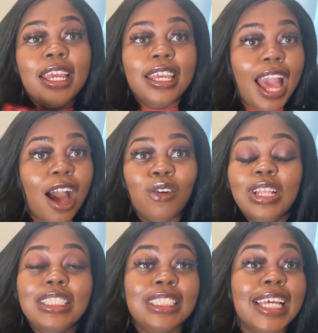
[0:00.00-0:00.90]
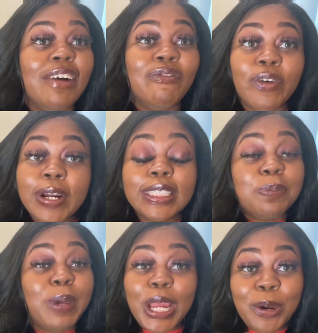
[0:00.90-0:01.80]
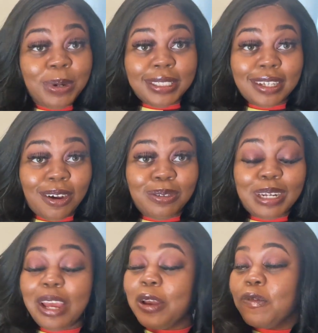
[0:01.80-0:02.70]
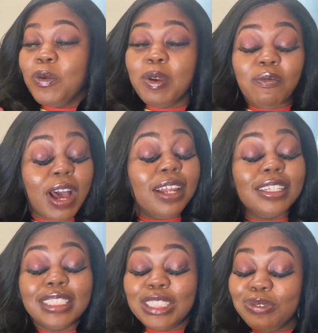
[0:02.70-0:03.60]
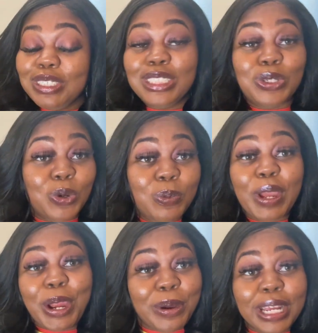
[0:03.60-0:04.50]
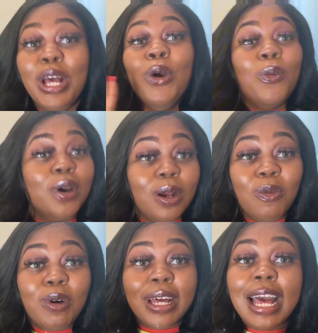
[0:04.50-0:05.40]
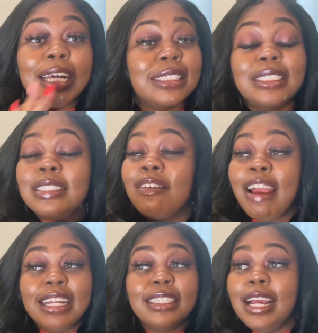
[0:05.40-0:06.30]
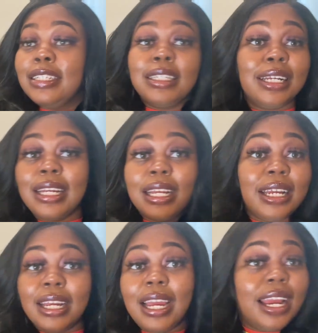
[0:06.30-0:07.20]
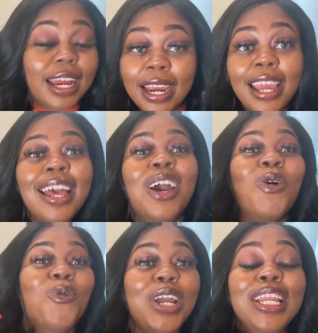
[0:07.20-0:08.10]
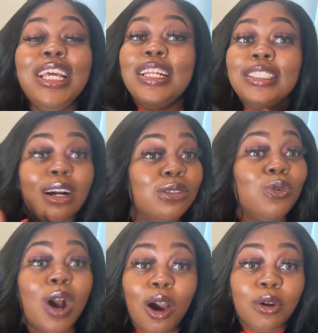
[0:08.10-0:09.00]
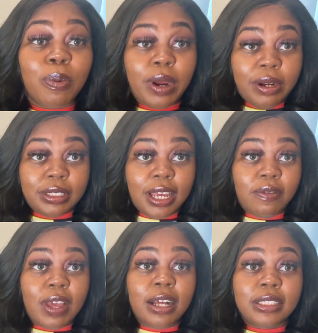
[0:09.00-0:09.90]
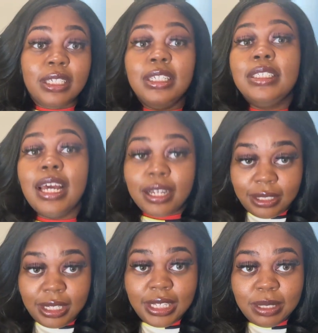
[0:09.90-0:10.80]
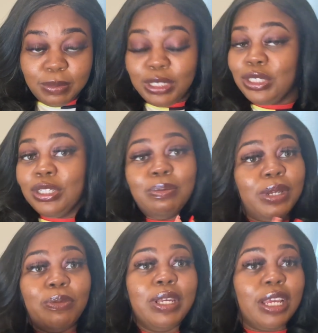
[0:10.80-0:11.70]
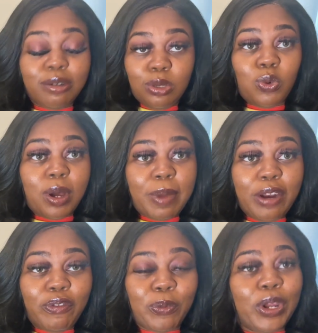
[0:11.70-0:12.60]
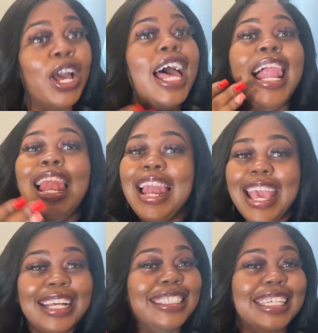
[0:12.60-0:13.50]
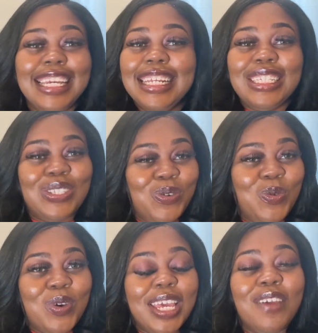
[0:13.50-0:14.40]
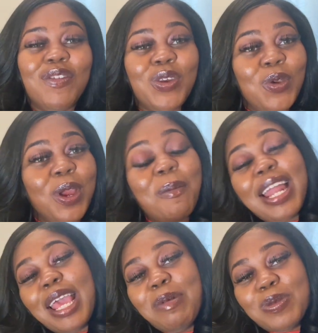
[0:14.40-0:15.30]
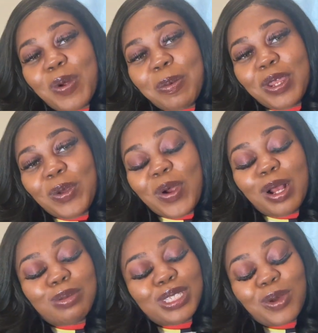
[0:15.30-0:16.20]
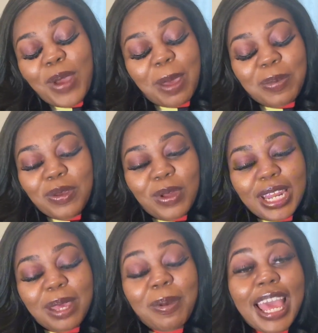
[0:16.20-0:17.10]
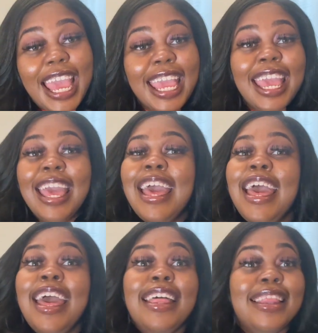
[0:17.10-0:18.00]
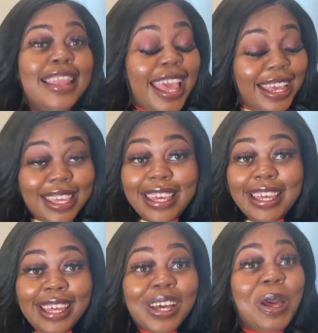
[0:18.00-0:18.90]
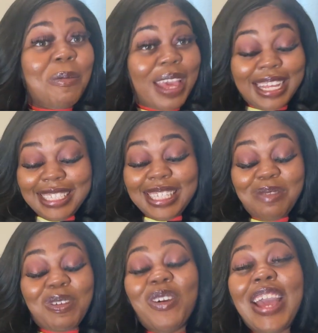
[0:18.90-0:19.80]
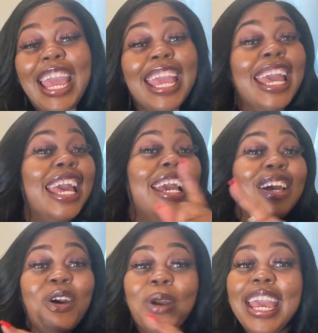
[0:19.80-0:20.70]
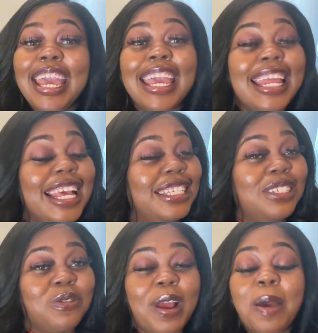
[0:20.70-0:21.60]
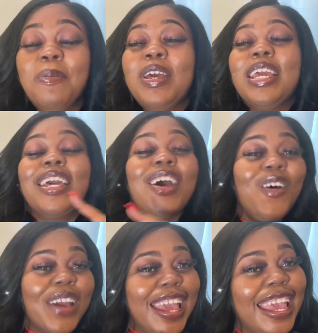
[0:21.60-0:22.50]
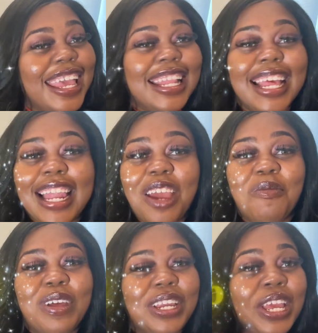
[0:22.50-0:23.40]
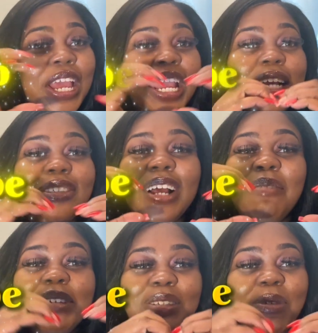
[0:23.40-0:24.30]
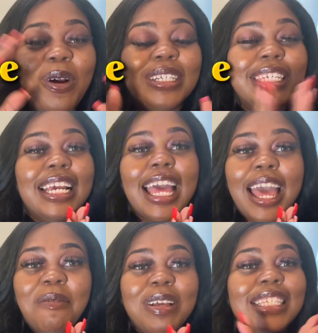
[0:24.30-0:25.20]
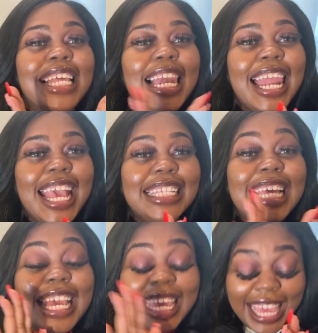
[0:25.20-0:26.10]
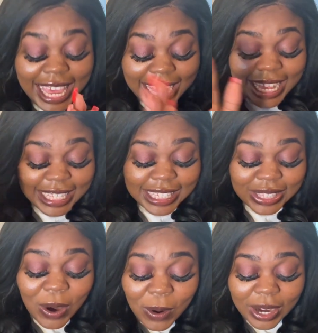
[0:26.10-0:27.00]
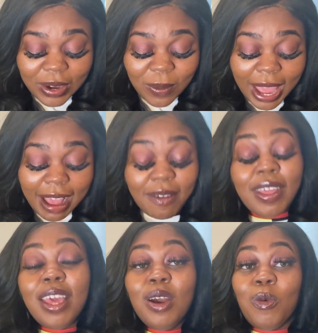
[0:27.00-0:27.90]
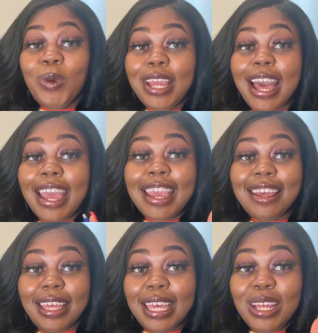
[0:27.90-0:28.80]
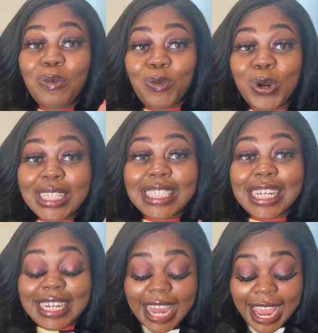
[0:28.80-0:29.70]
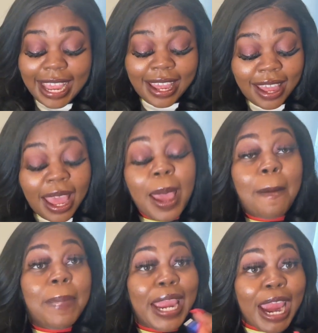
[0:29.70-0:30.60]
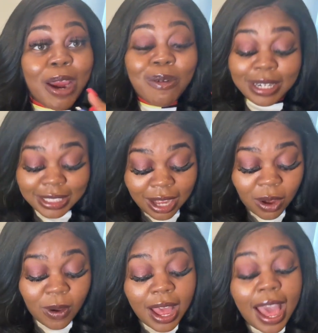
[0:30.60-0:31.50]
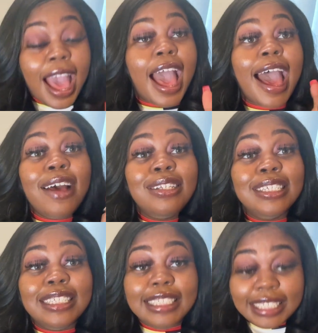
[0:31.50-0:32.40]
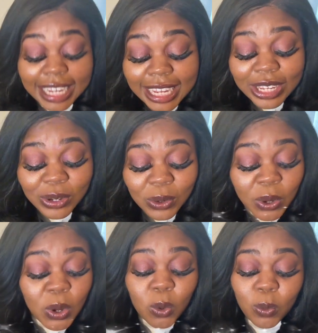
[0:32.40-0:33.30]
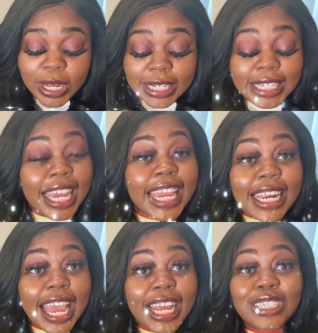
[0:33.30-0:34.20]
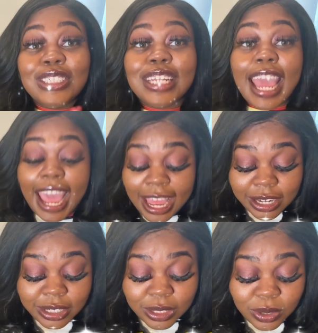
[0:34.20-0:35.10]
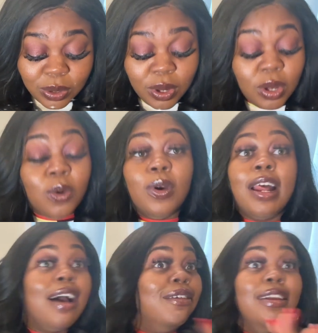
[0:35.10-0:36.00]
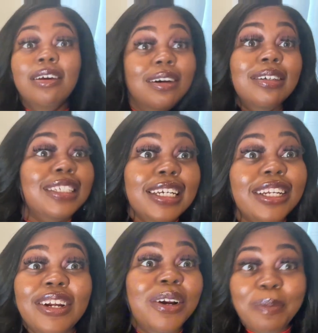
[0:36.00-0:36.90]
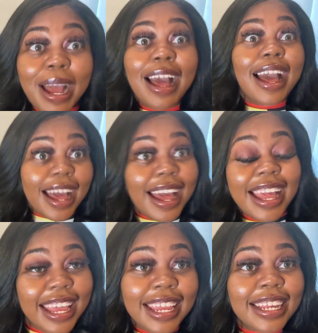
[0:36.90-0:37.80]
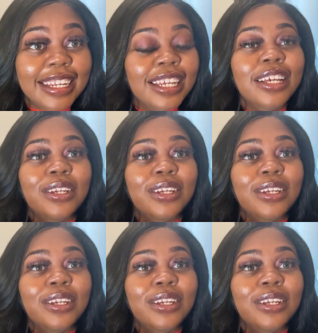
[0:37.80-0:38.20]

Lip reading: Y'all, this is our first parent talk. Now, if you've been following this series, New Parent 101, I said scratch that. We need to talk to all the parents. Now, if y'all see this, I done kissed my shirt, but we ain't gonna talk about it for real. Let's get into it. If you're new here, my name is Barbie Dior. I'm so happy you clicked play. Thank you. Come back and see me, okay? Go ahead, hit that subscribe button. Go ahead, hit that like button, and drop me some hearts in the comments. Let's get started, okay? We got a good one today. Parent talk. How to deal with teenagers' attitude without losing your mind.